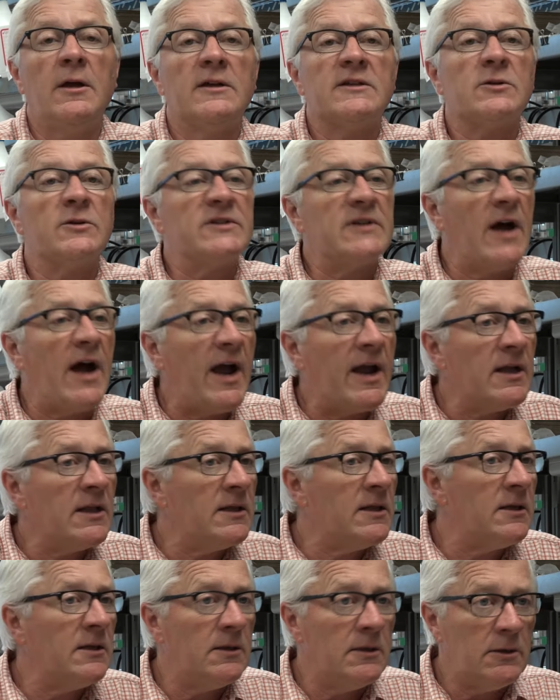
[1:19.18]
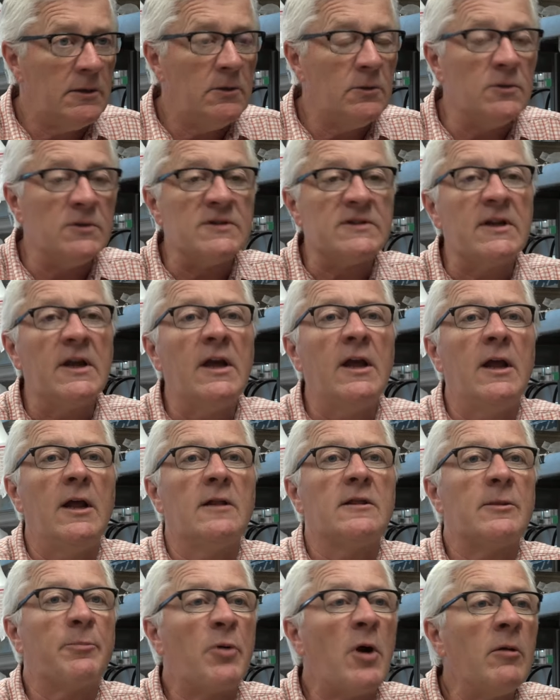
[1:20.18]
So it's highly used.
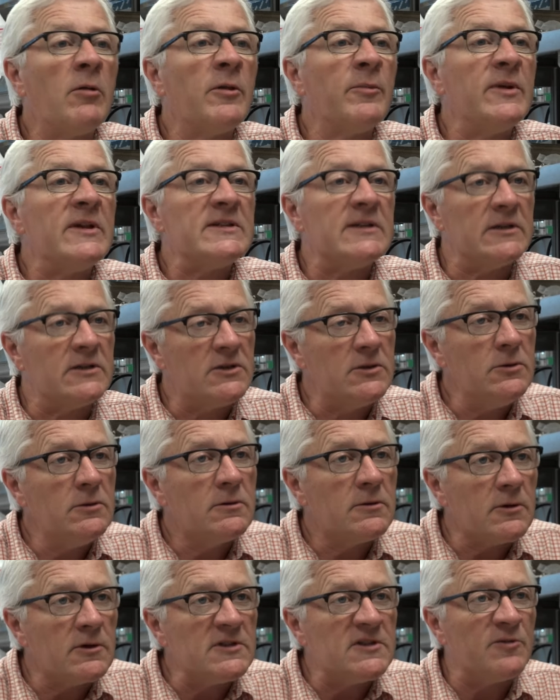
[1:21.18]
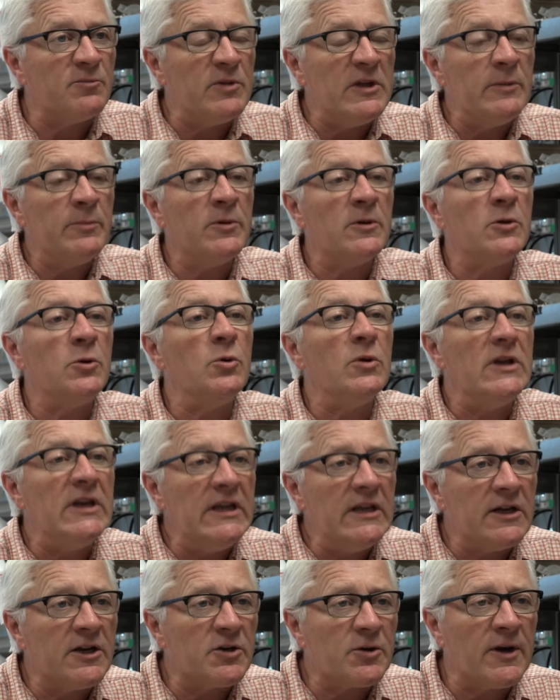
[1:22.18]
The problem is that two thirds of people who
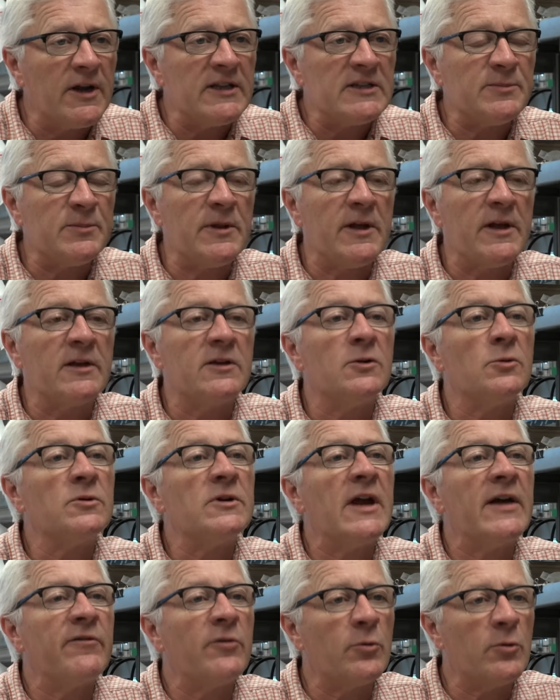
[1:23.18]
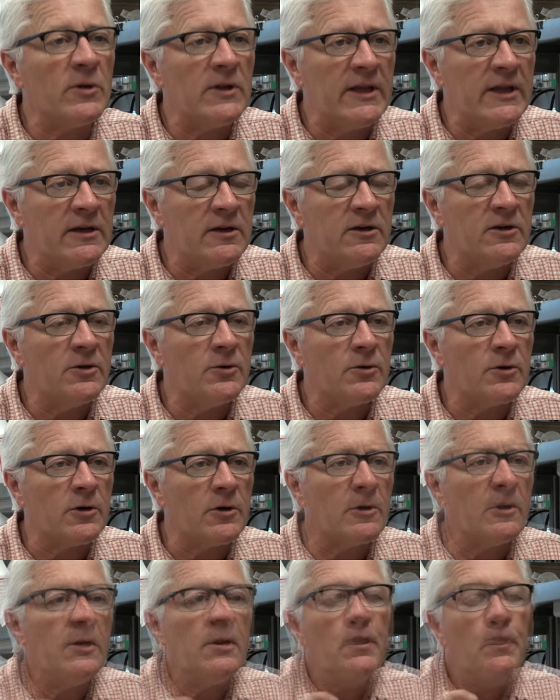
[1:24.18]
need a transplant don't have a related
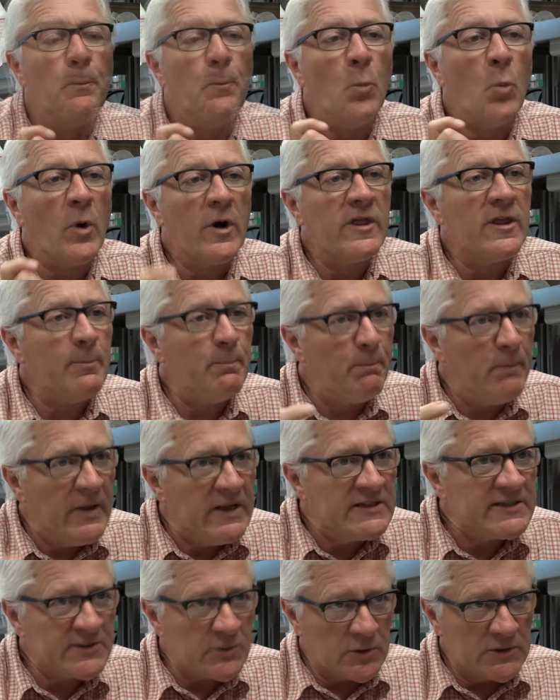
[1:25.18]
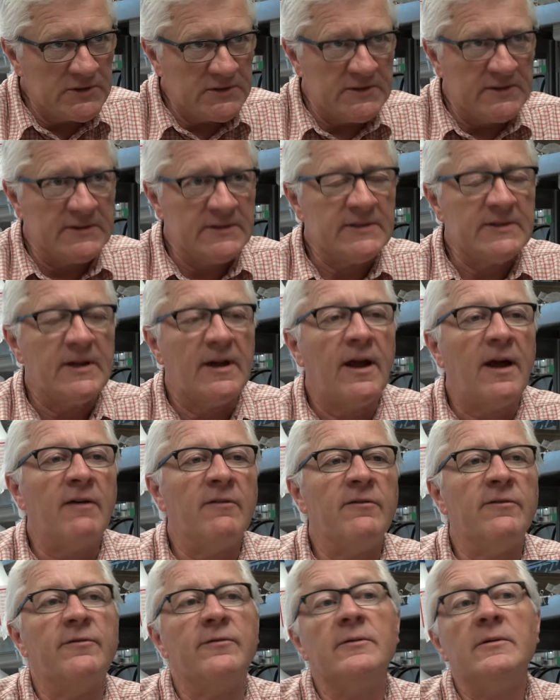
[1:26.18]
donor. One of the big sources
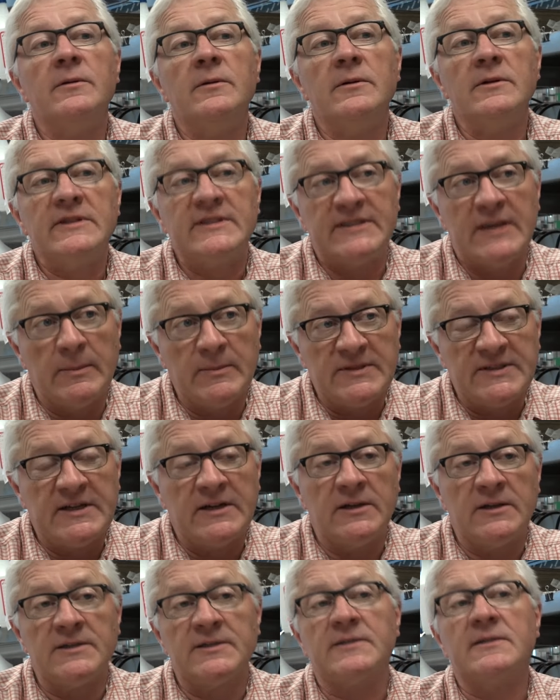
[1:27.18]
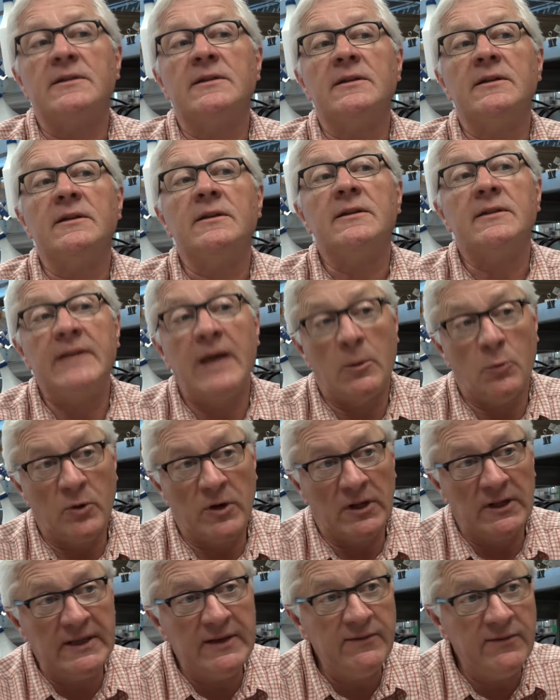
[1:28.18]
of stem cells that
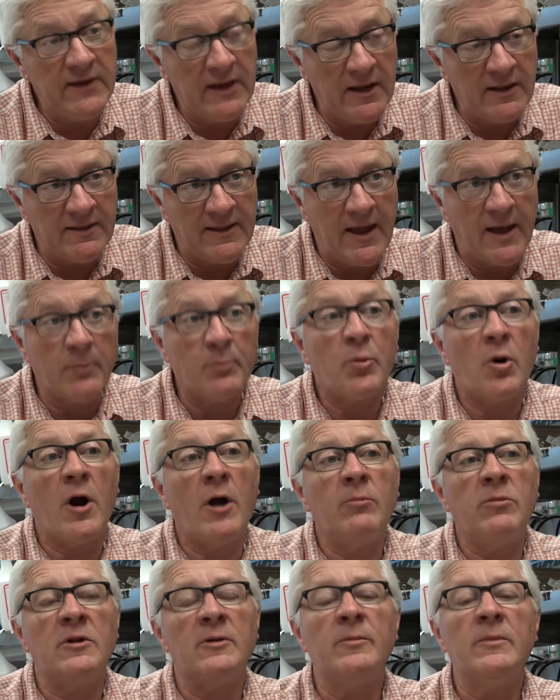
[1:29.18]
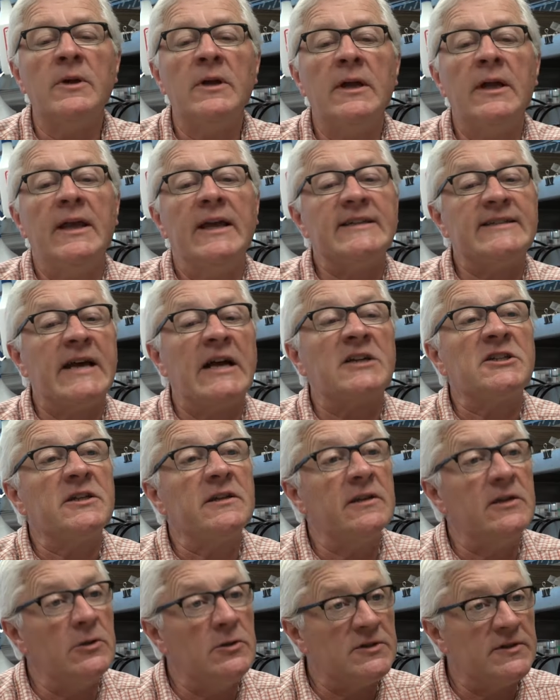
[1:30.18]
would alleviate that problem is
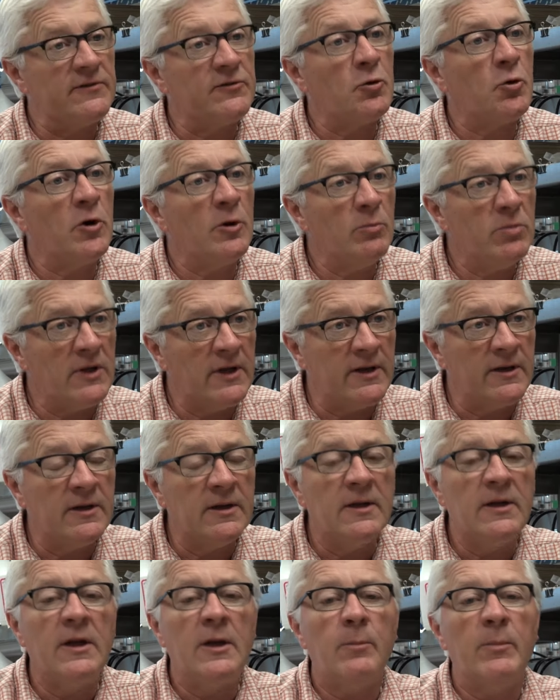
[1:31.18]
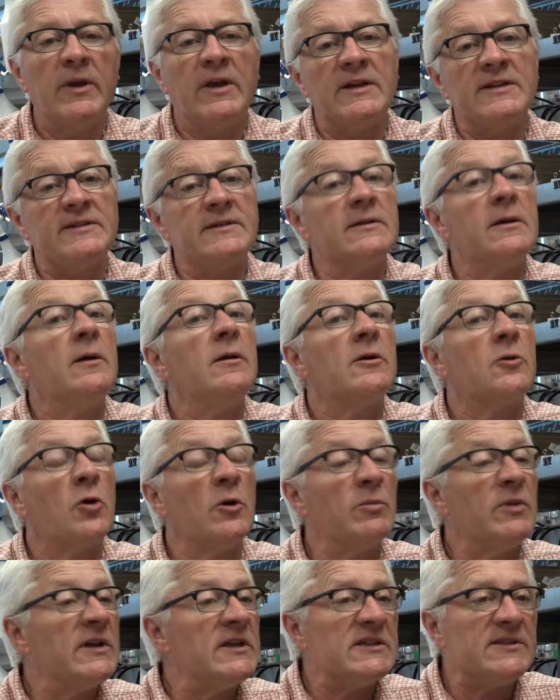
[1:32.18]
actually the use of cord blood because
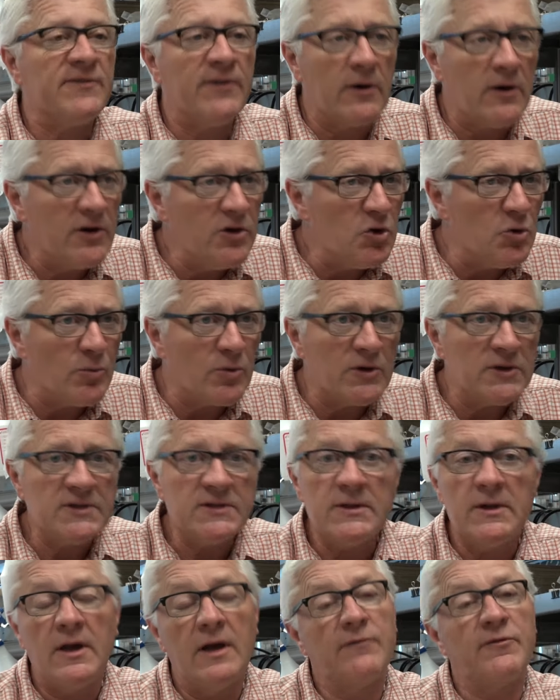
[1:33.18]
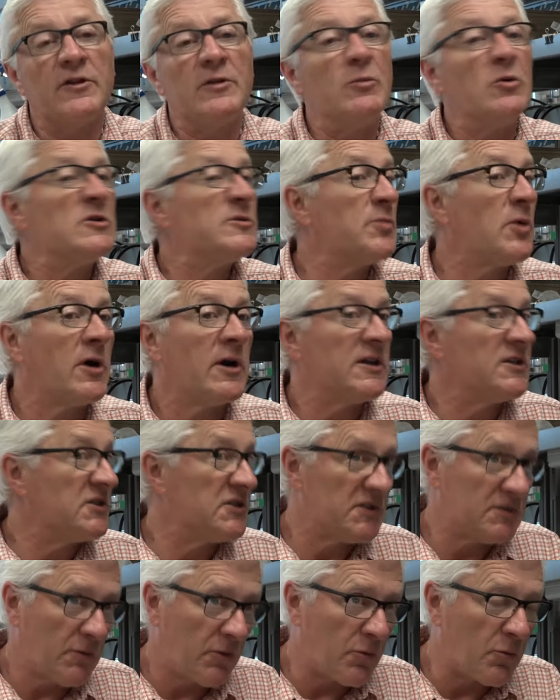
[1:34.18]
cord blood is very numerous and for the most part it's
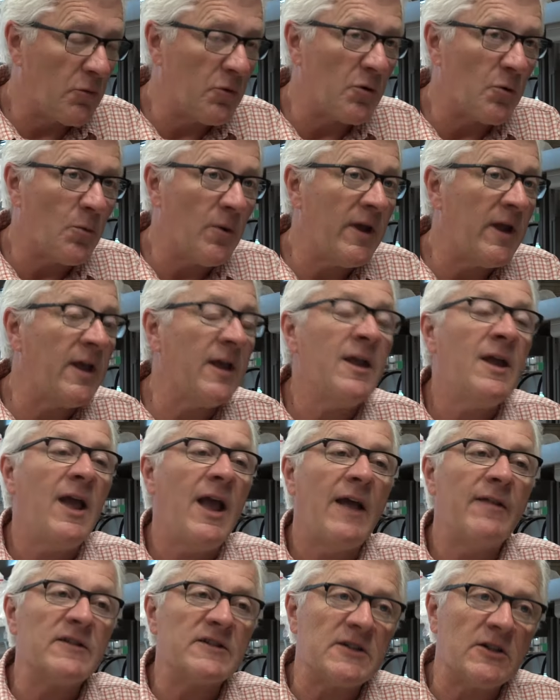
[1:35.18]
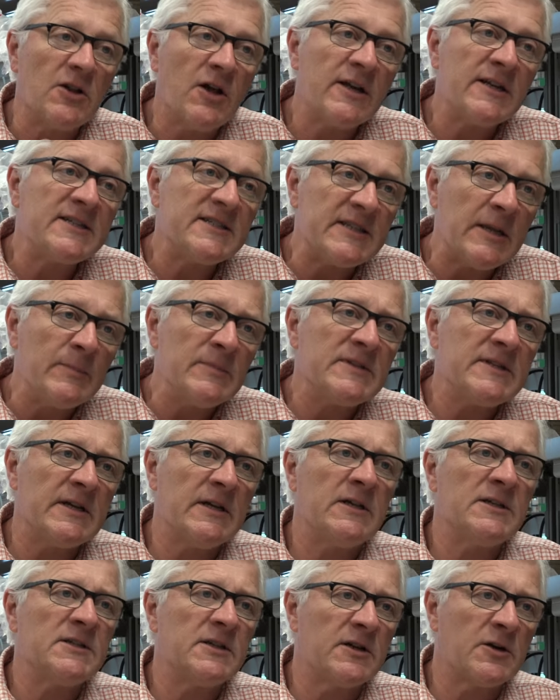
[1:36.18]
just thrown away and there's a lot of stem
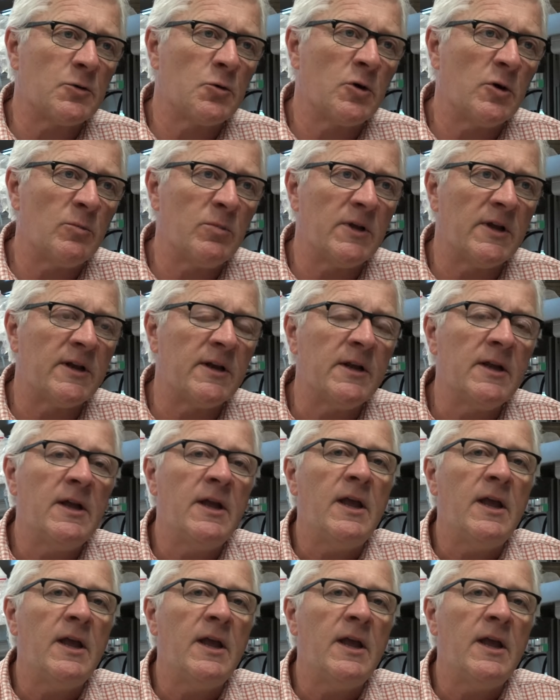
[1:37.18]
cells in a cord blood